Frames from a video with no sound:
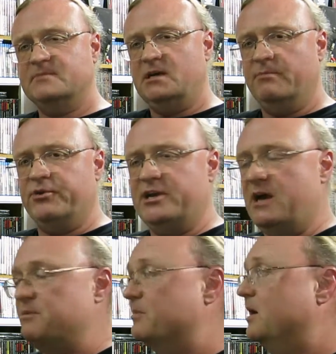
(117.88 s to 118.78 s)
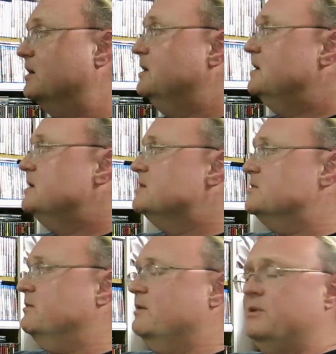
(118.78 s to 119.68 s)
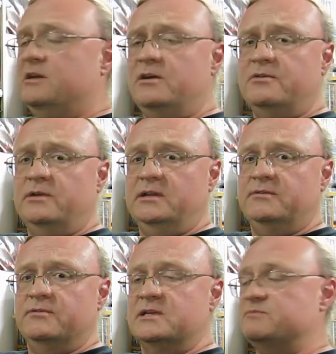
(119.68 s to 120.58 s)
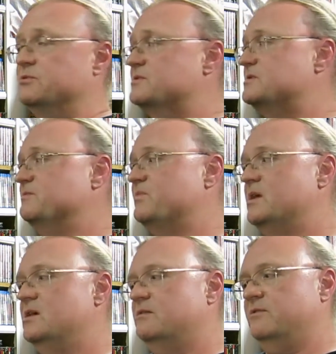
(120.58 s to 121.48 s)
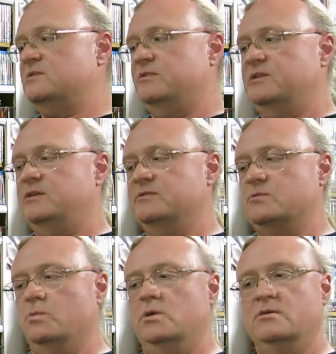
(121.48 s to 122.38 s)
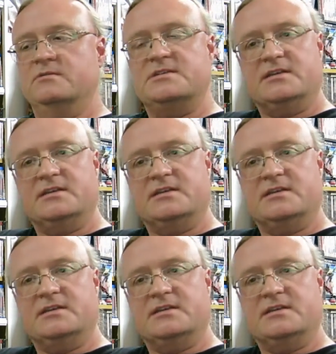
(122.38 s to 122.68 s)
I'm pretty happy about. So anyway, we're going to go quickly through these books. First one here is Worlds to